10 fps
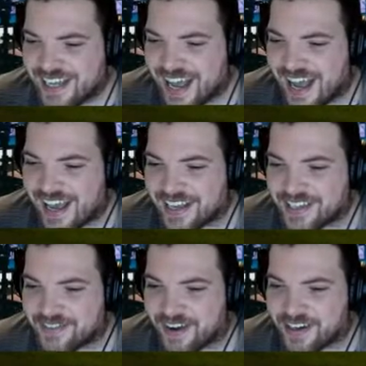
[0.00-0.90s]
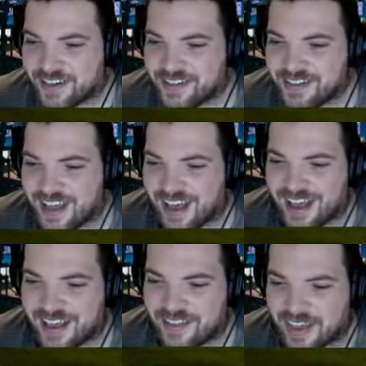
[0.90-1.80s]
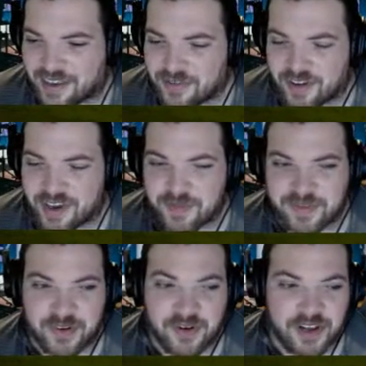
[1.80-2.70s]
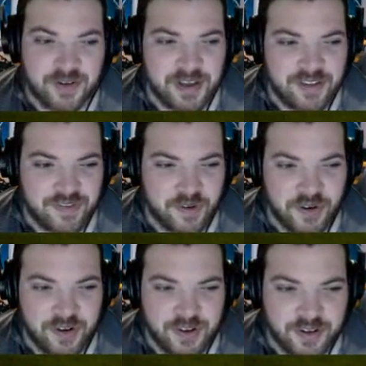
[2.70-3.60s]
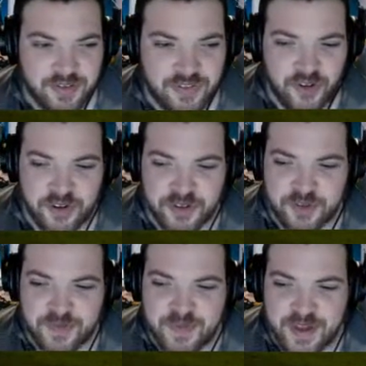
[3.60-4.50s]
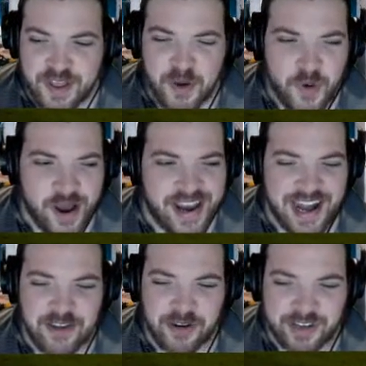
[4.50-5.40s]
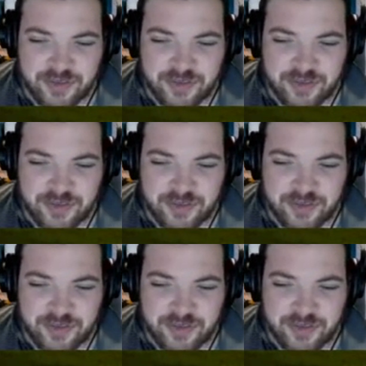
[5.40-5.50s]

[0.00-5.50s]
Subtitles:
It's fine. Thank you, Fahim, for working out your